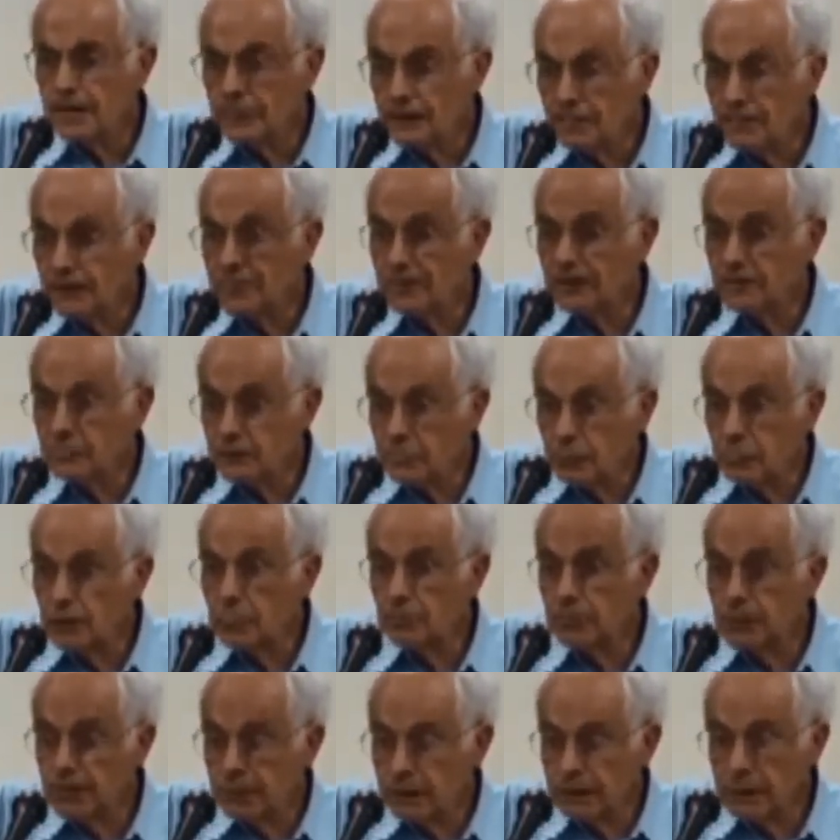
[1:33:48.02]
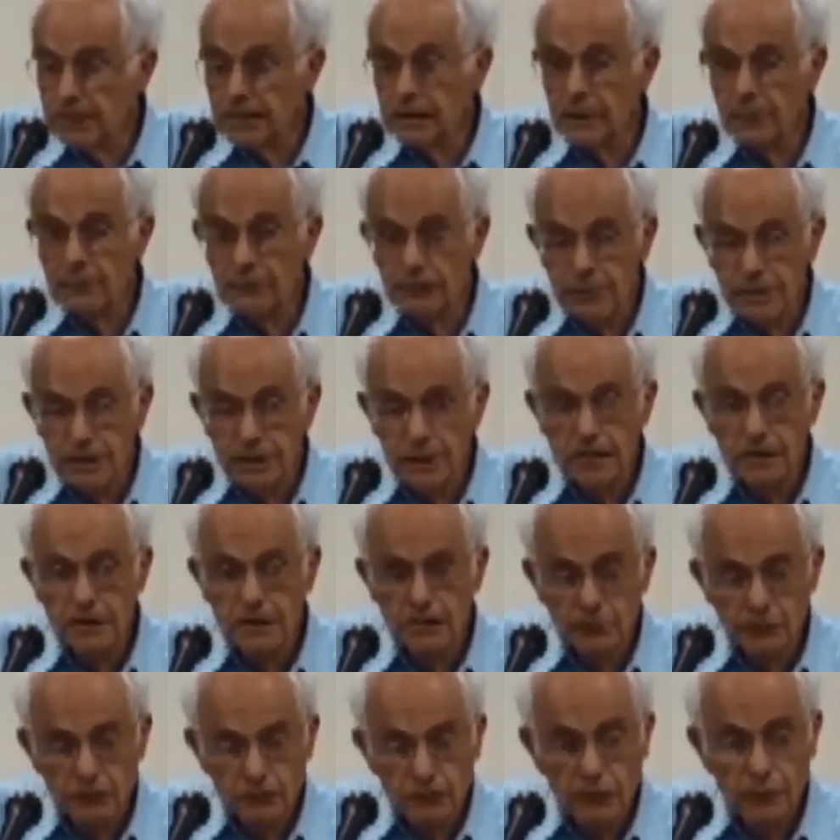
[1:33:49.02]
This is the true meaning of being
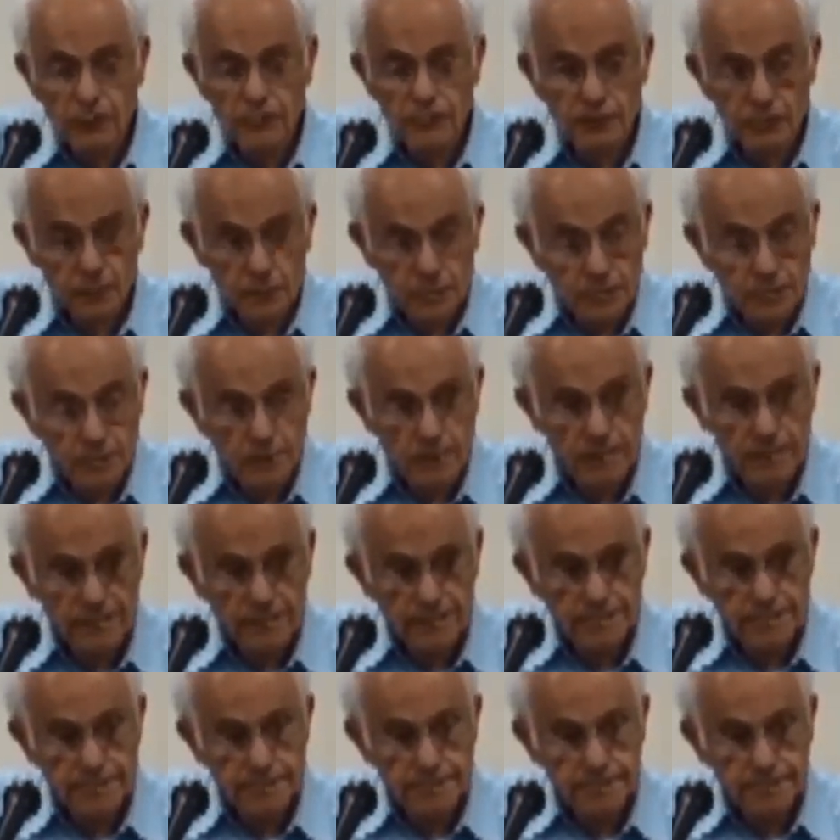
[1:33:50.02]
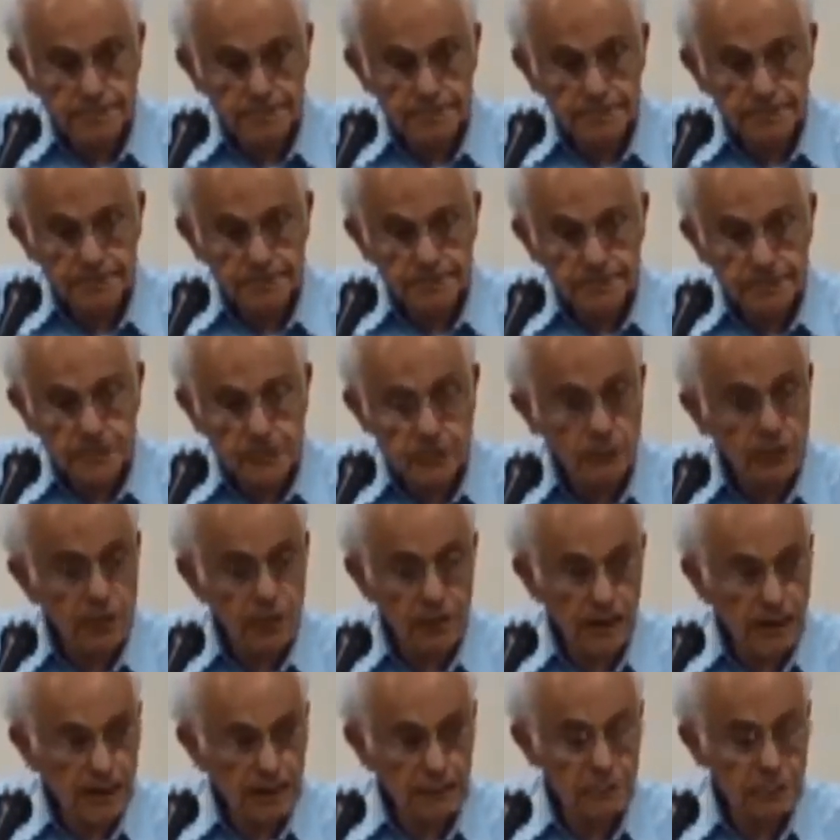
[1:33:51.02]
in the chosen people. You
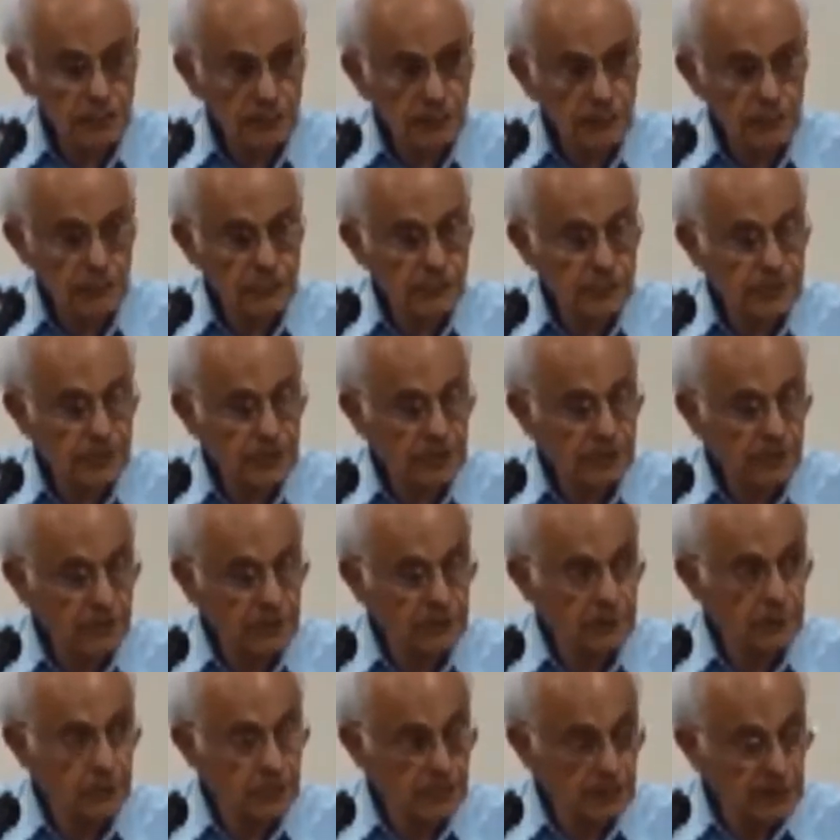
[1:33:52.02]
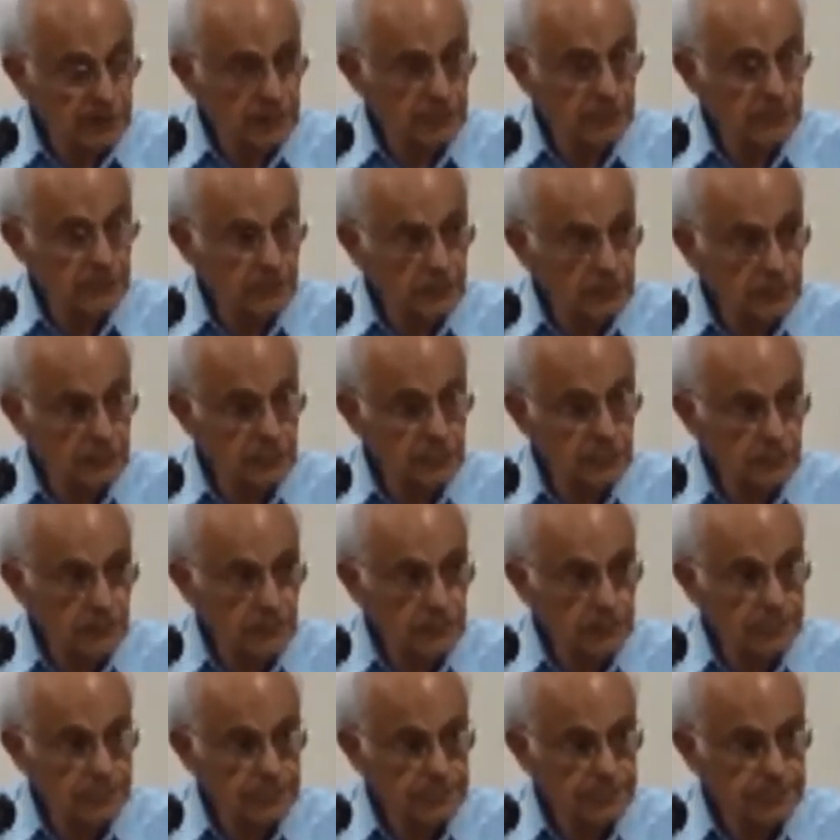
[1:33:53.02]
can hate me for saying this, but this is the
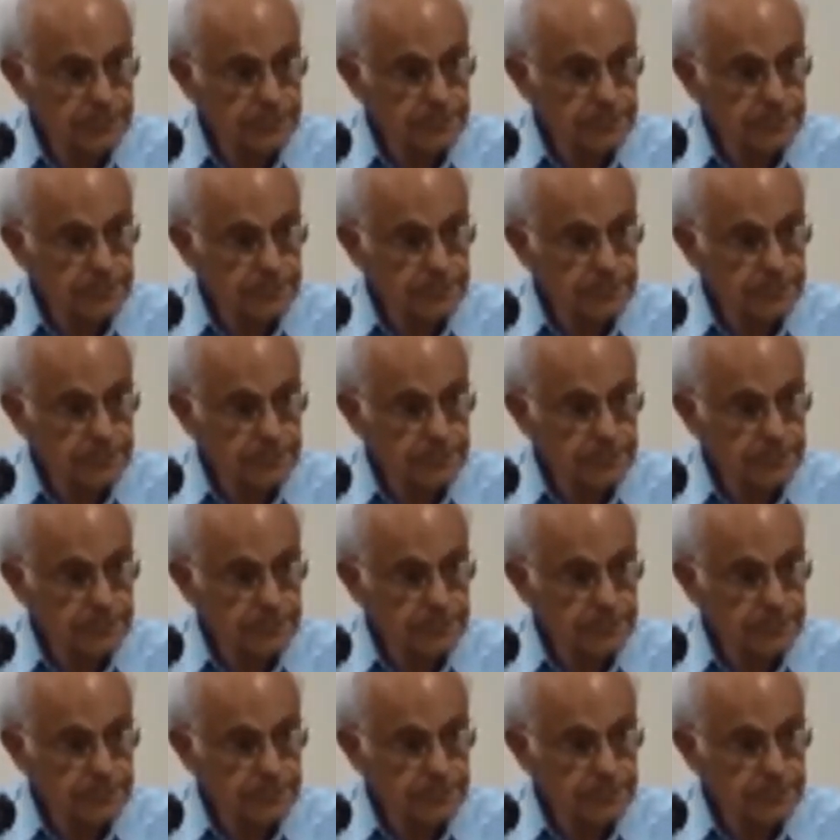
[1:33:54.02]
truth.